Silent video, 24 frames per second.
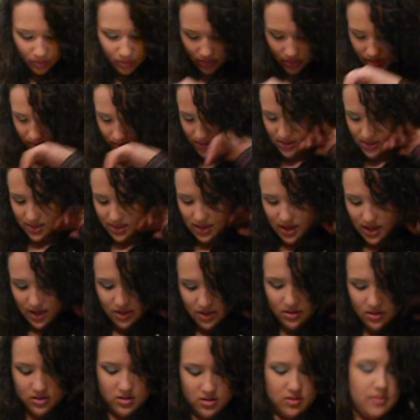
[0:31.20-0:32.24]
with this
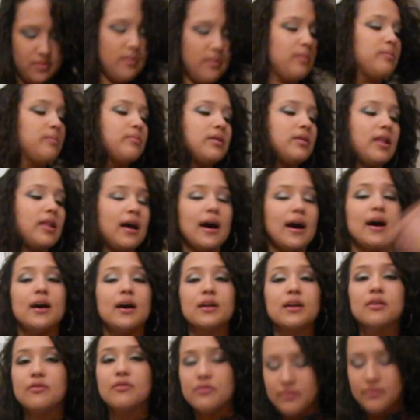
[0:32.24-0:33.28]
kind of
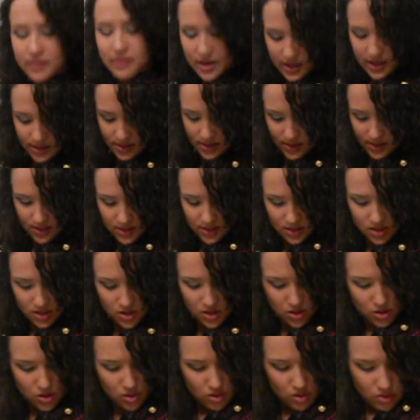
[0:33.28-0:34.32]
plaid vest
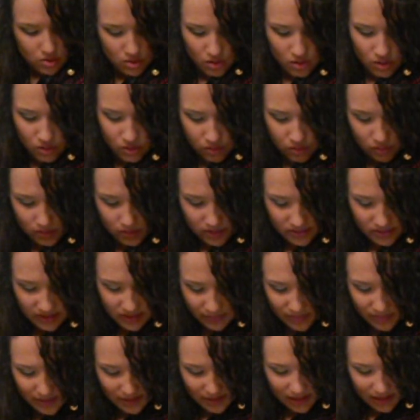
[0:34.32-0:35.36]
with
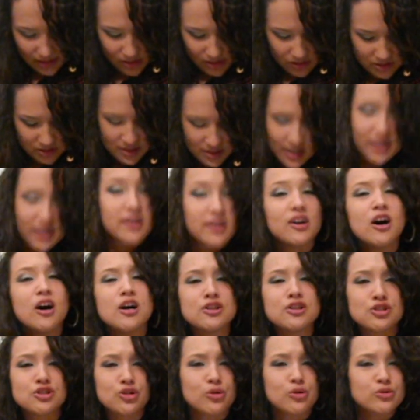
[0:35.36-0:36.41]
something that looks like
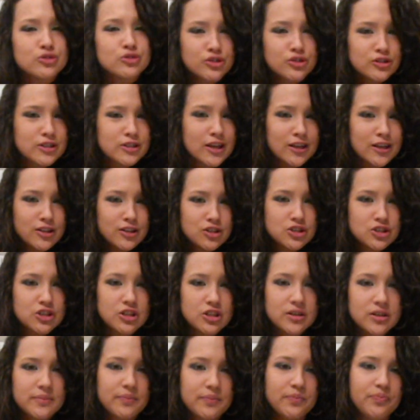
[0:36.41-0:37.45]
a soldier's kind of
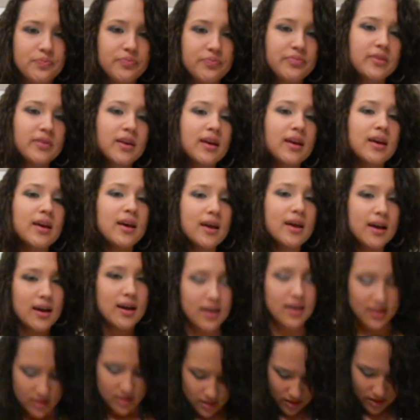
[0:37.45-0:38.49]
shirt,
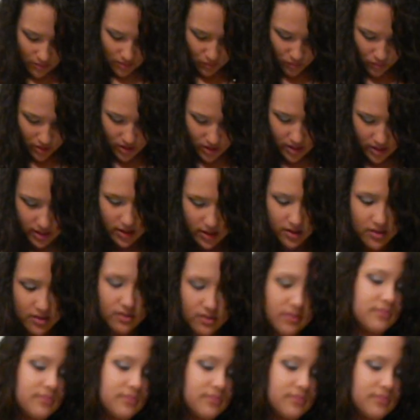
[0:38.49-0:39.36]
and then I'm wearing